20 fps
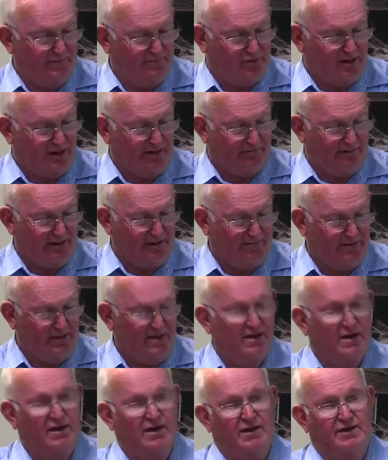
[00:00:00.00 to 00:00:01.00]
program
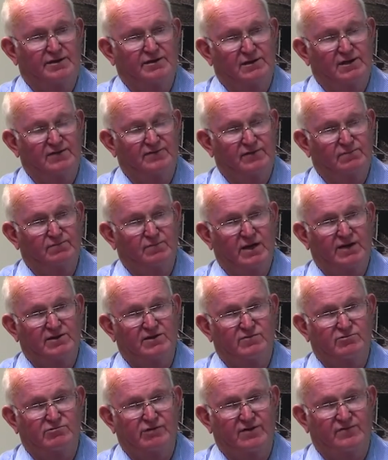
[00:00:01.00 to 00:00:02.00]
are delivered
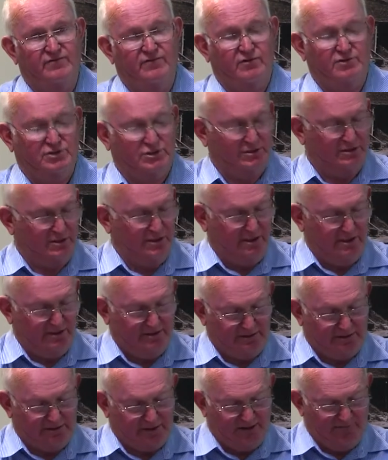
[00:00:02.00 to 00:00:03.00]
had the great fortune
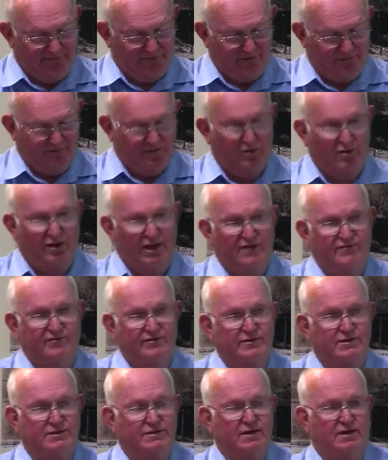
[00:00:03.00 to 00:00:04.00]
to deliver it all
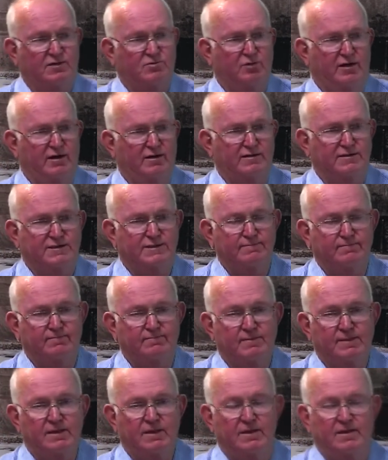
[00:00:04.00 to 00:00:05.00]
over New South Wales,
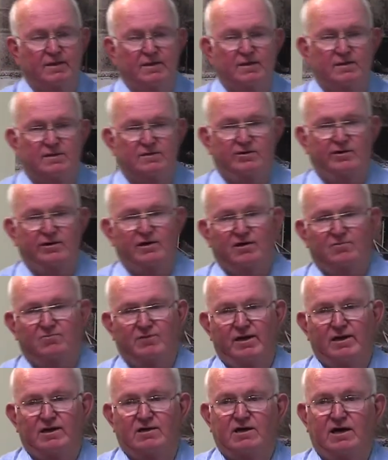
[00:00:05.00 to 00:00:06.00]
including on
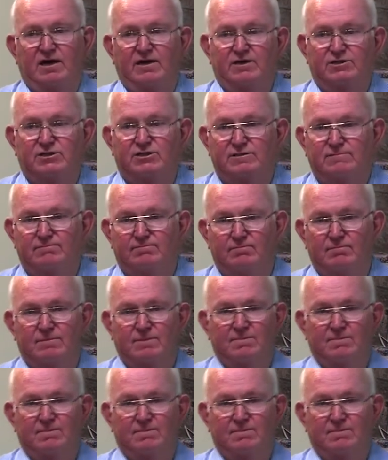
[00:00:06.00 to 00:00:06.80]
one occasion